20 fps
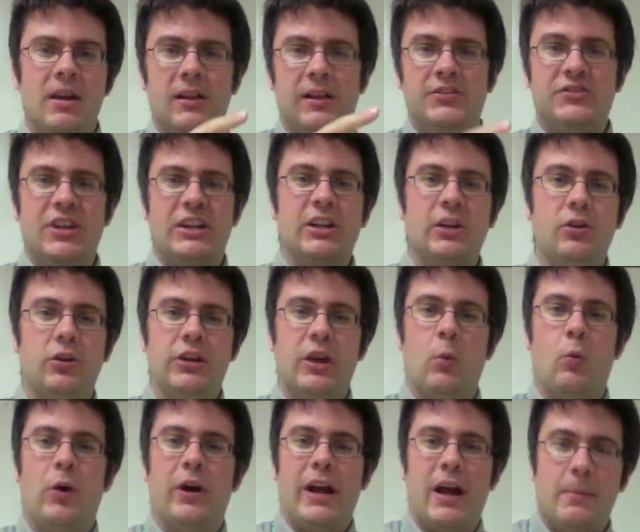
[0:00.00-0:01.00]
Let's take a look
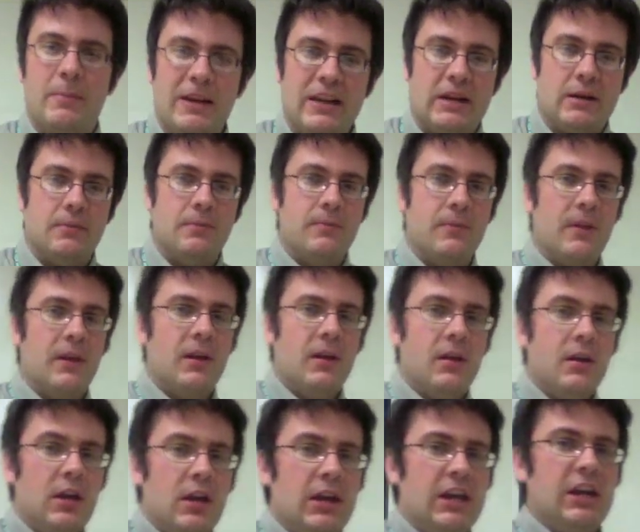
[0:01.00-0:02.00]
at what I mean.
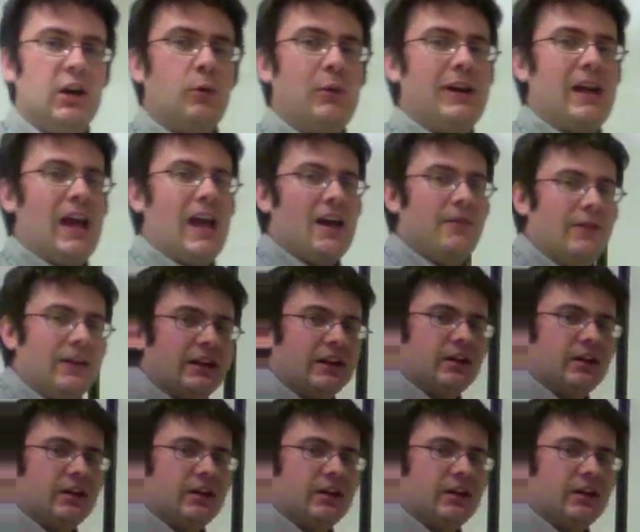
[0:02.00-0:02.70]
Here we have a